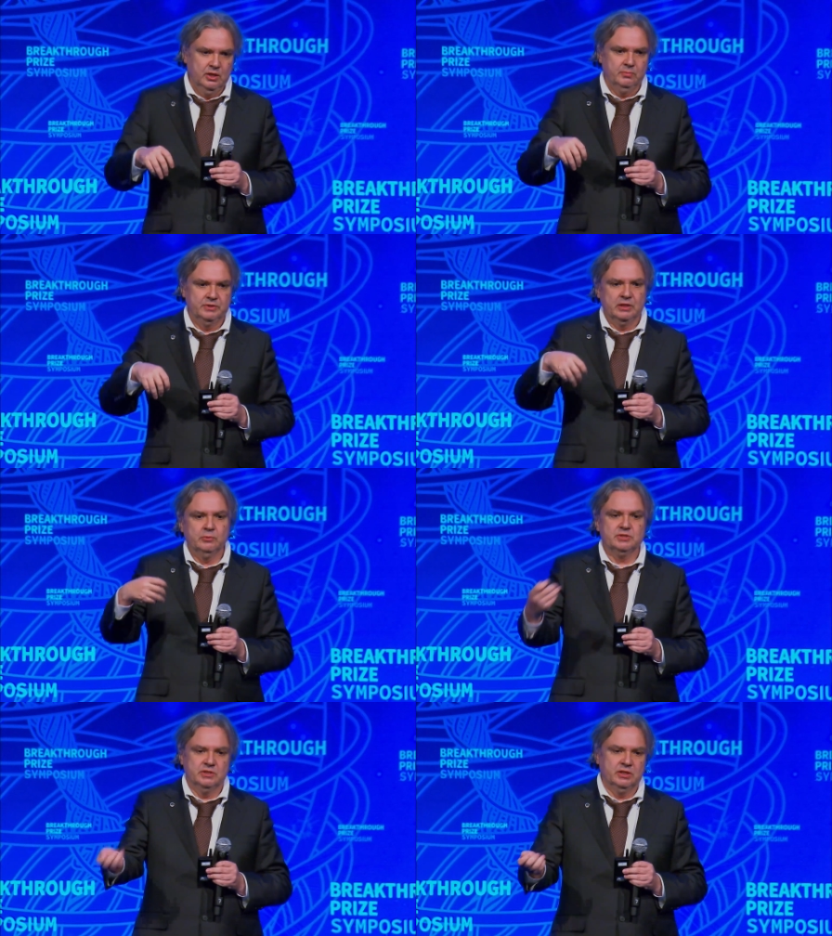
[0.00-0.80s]
But then there
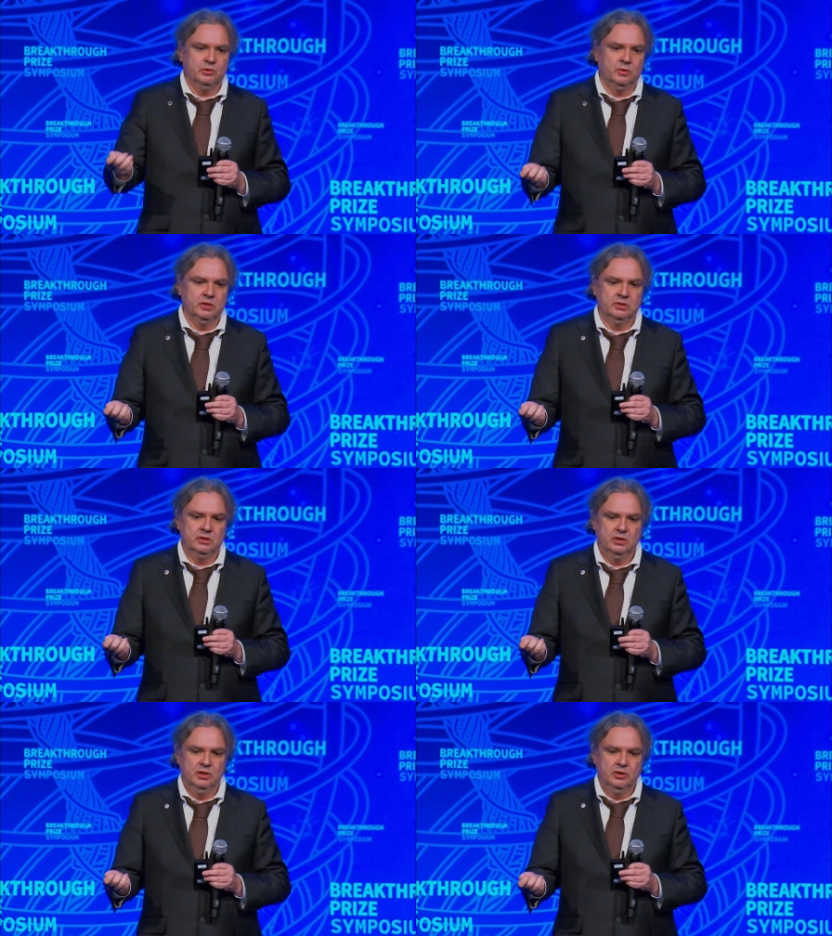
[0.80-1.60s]
was another one,
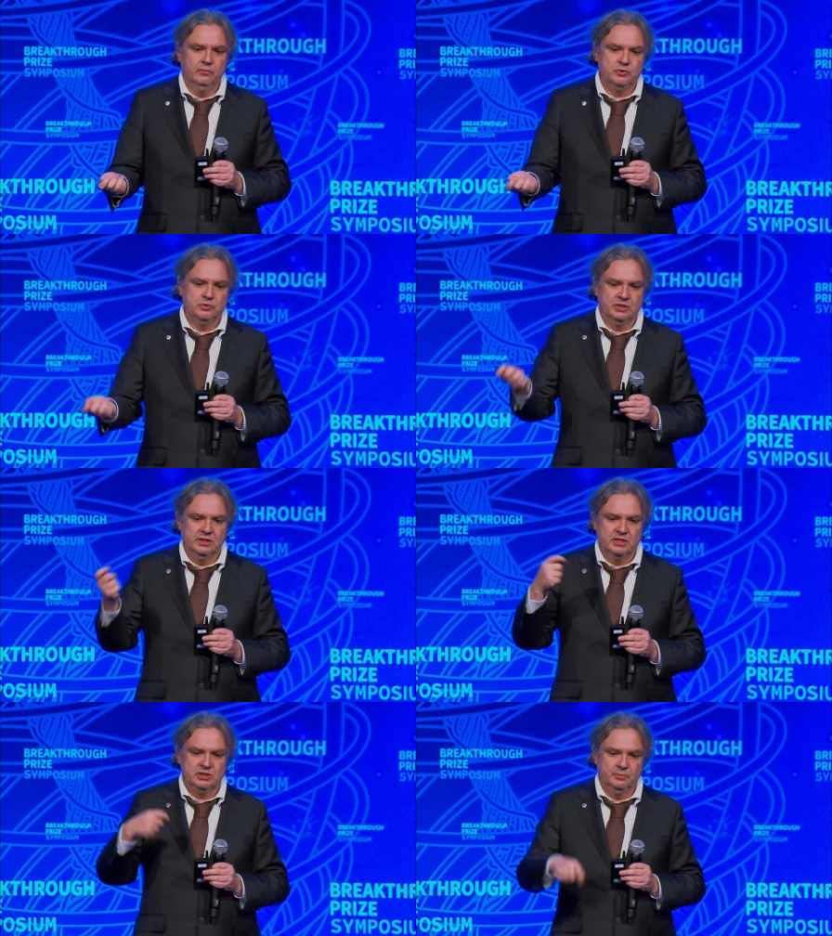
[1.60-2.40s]
which was
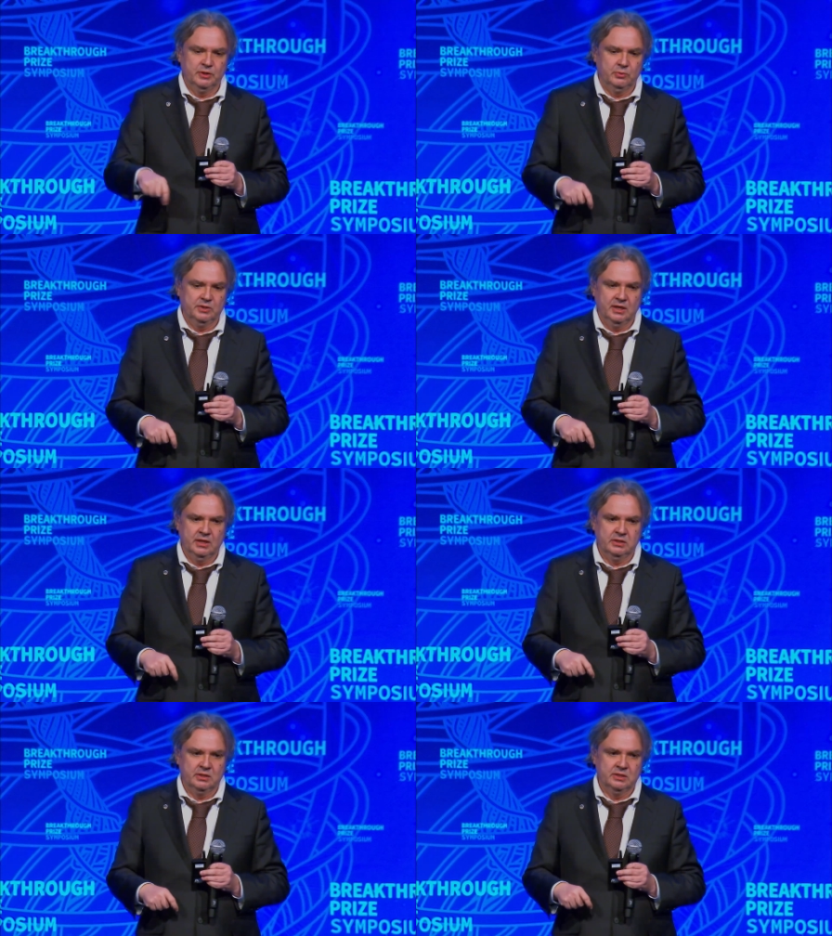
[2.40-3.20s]
realized to be
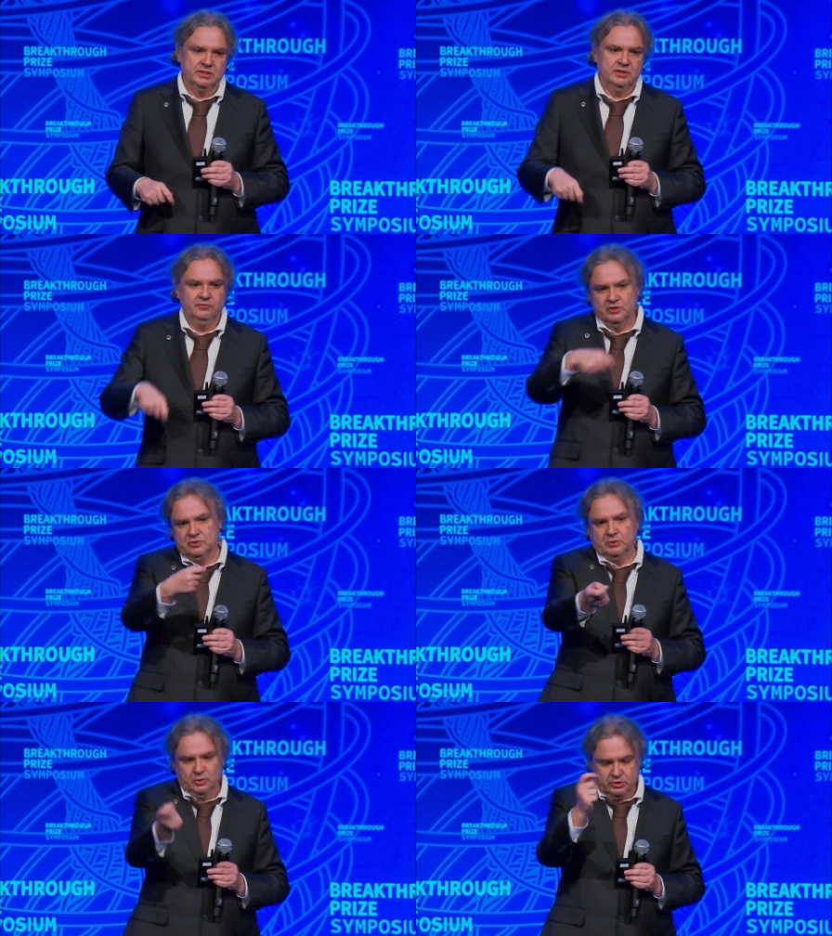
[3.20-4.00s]
quadrilateral, then the first
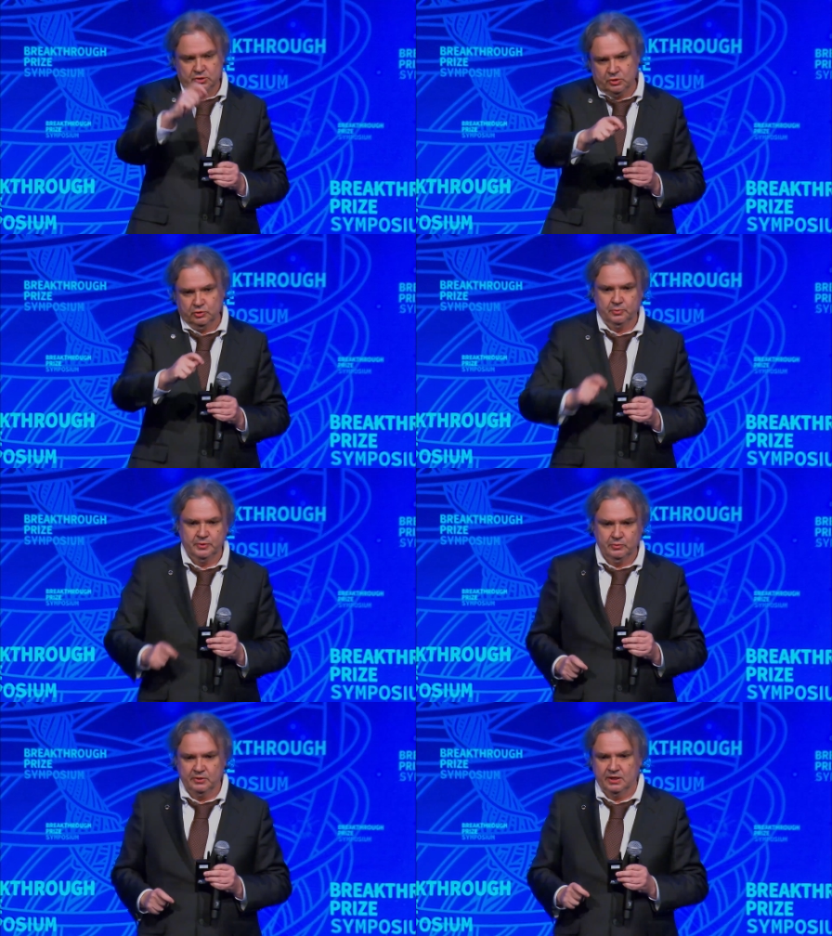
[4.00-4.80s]
one also known to be
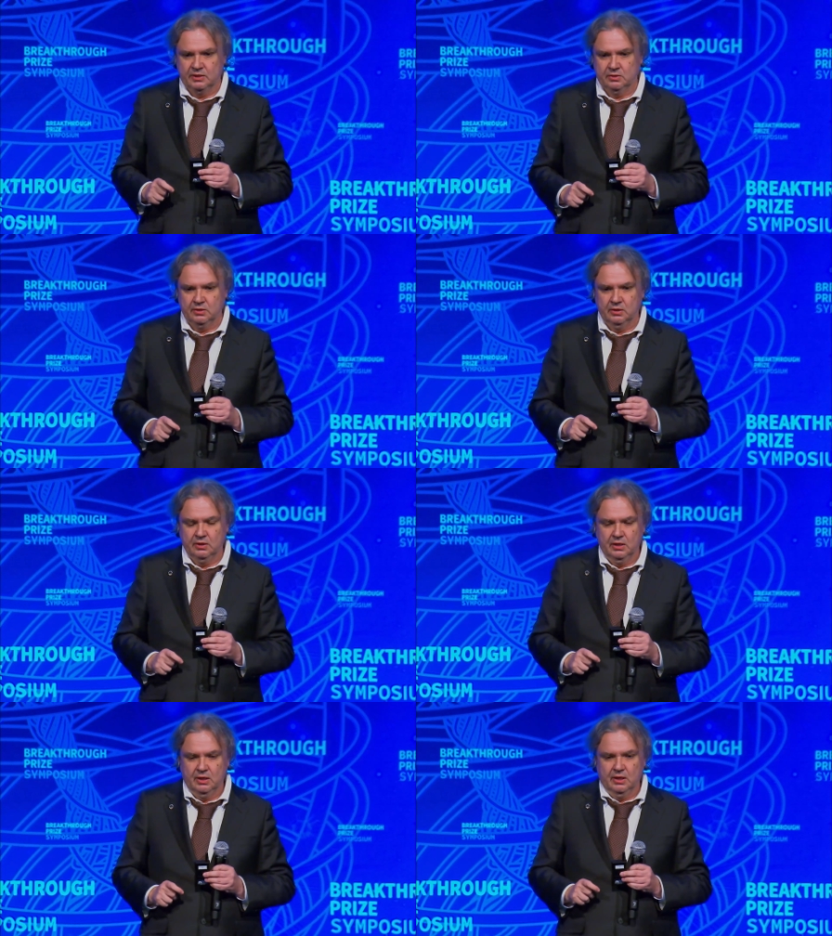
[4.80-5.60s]
quadrilateral.
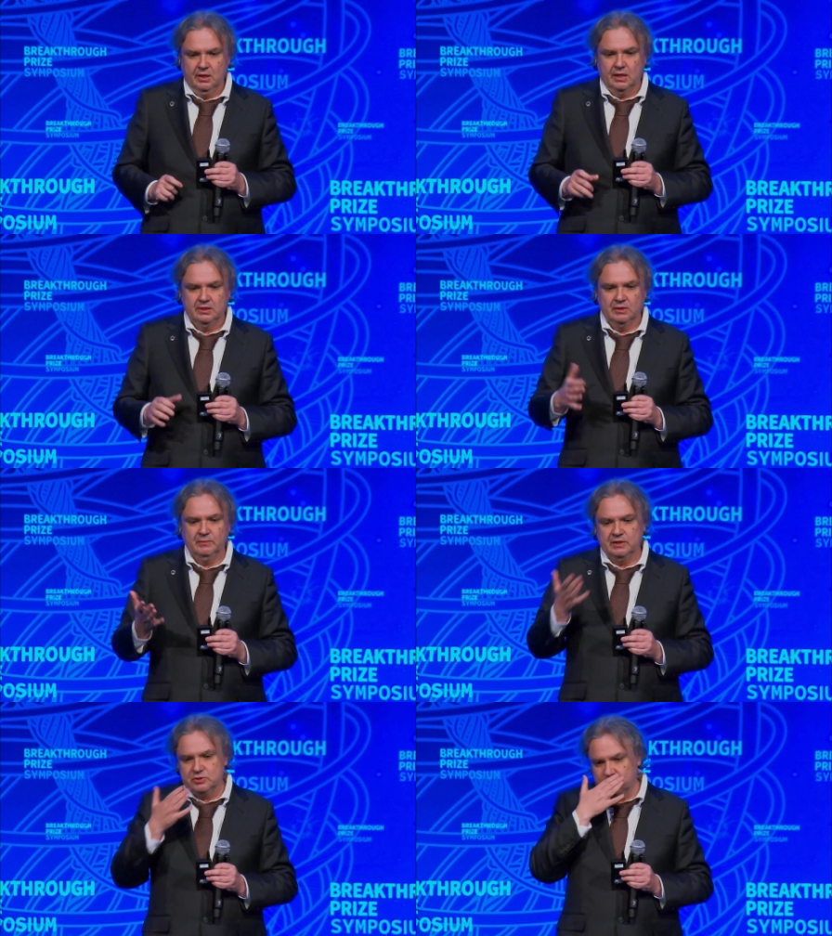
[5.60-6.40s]
And then we
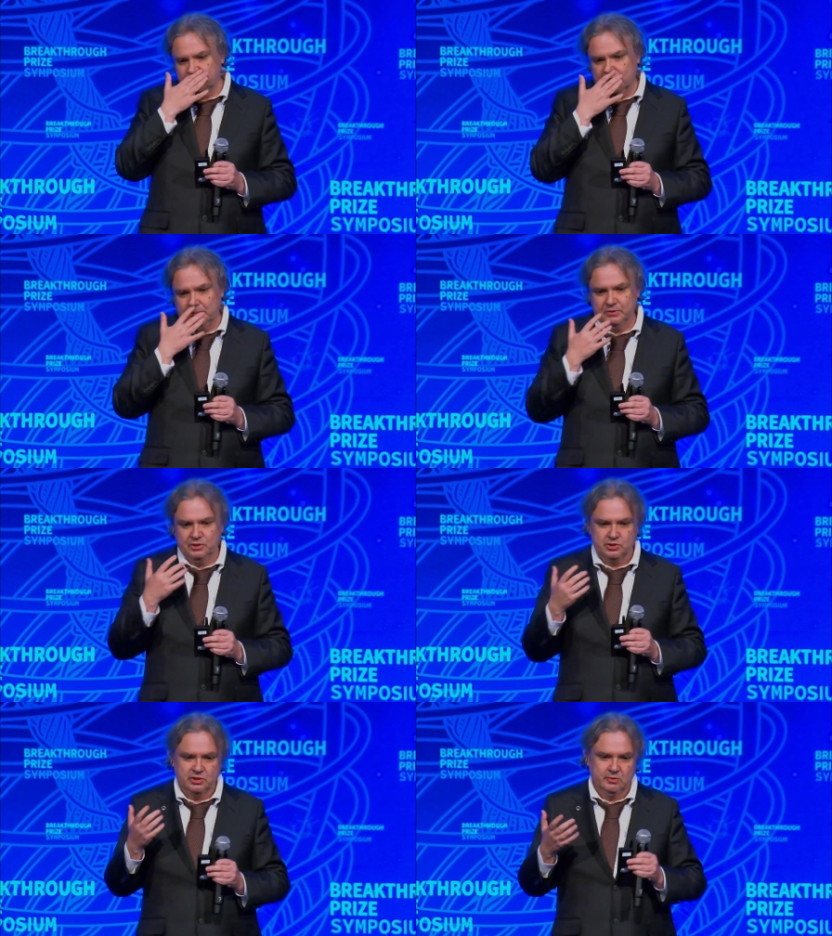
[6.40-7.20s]
had a sort of a
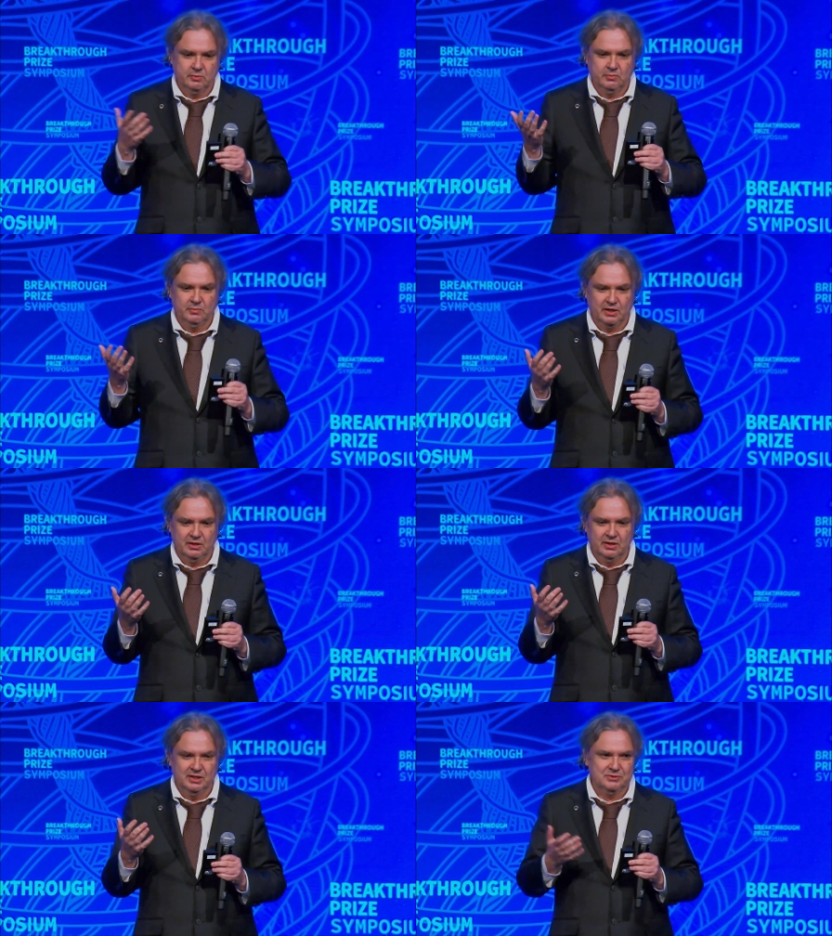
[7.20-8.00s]
competition. My
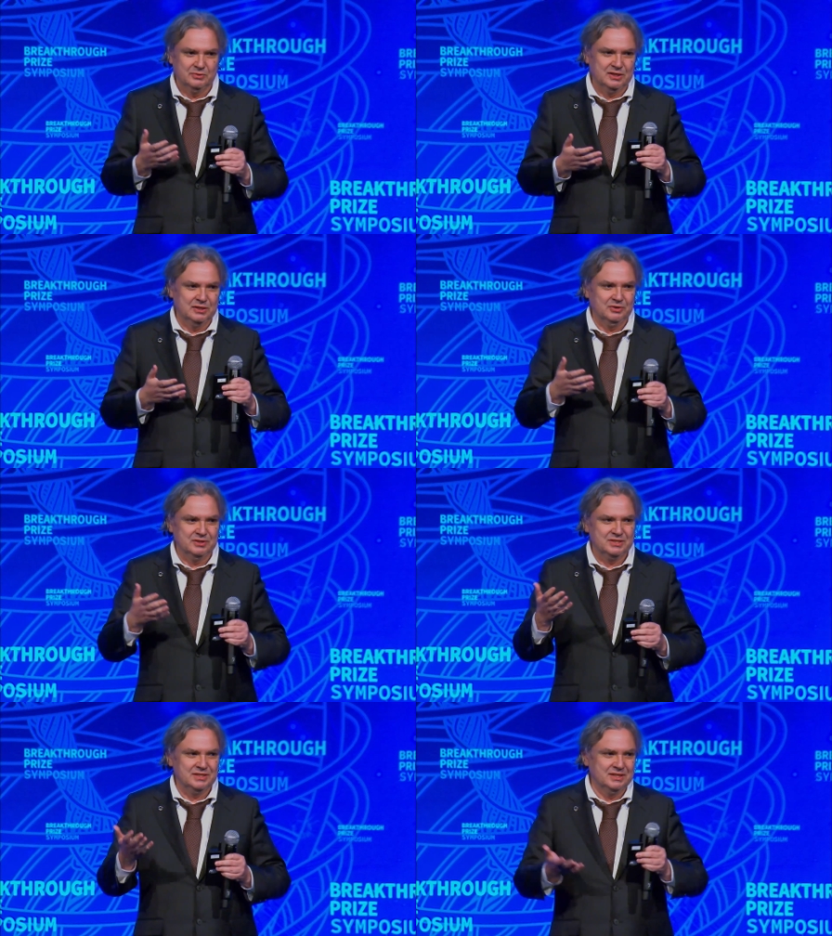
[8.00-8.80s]
colleagues were trying to
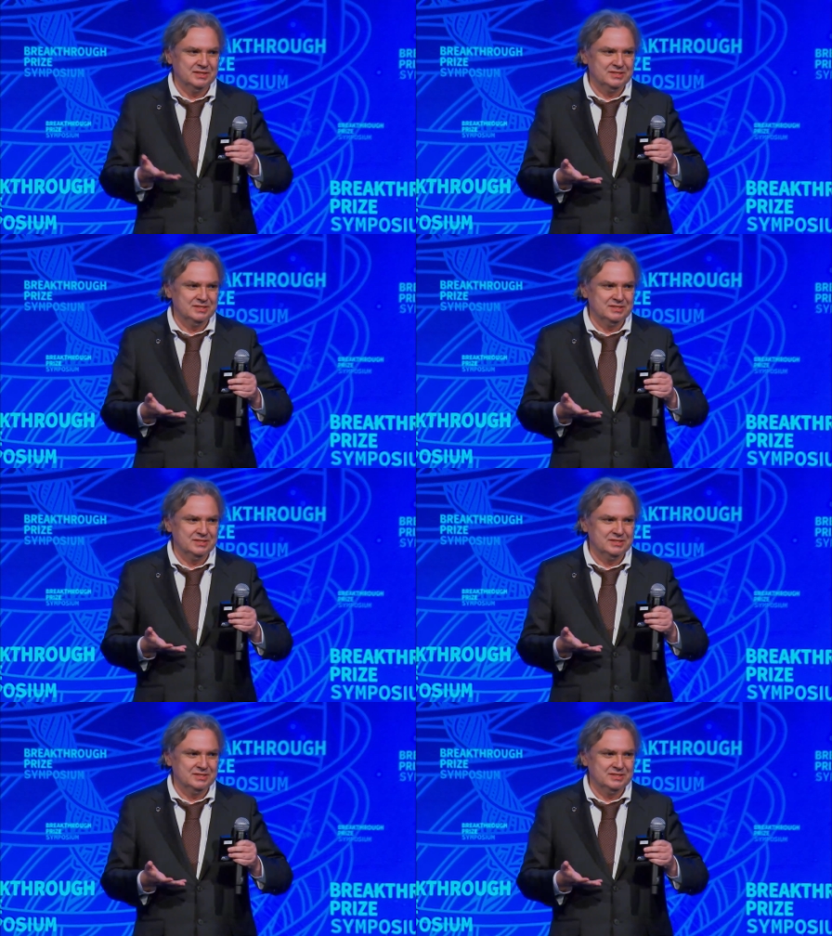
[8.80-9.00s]
understand